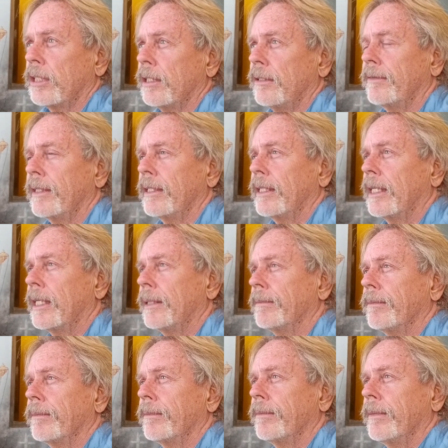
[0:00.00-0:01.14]
to live in
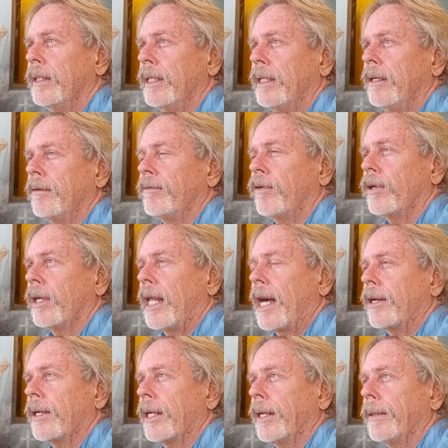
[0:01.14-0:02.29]
Fort
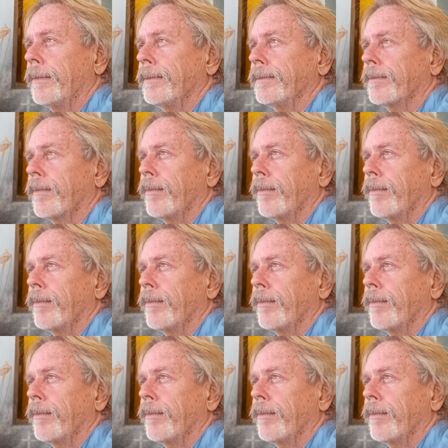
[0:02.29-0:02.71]
Lauderdale.